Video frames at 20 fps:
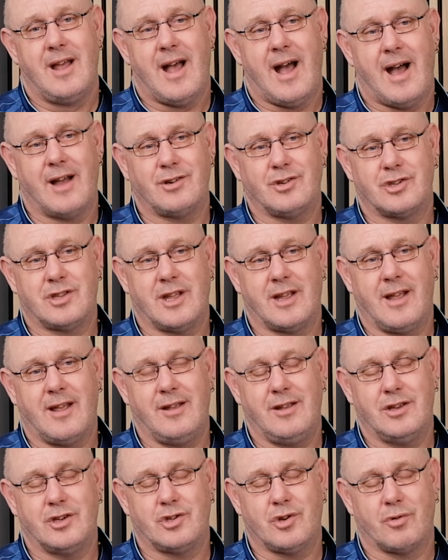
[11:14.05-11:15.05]
I just think
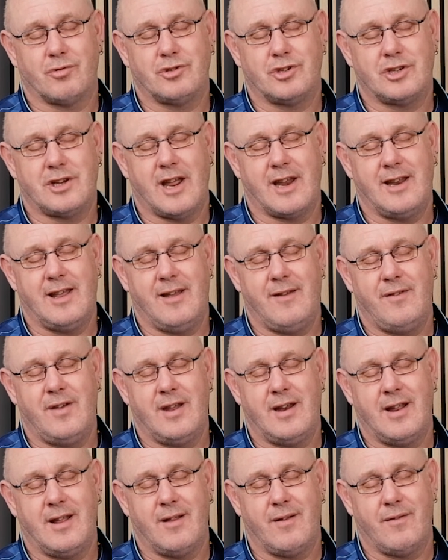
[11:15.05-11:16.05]
you're so steady if
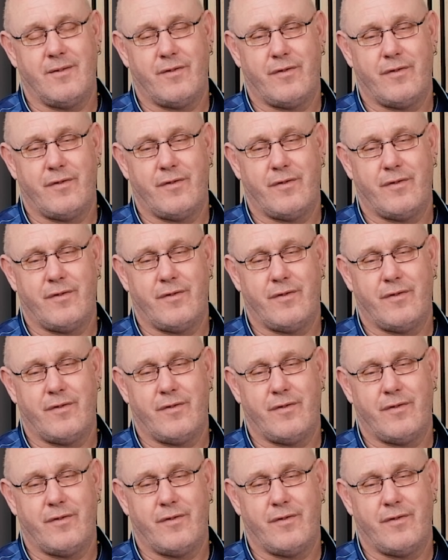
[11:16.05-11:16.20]
you're hitting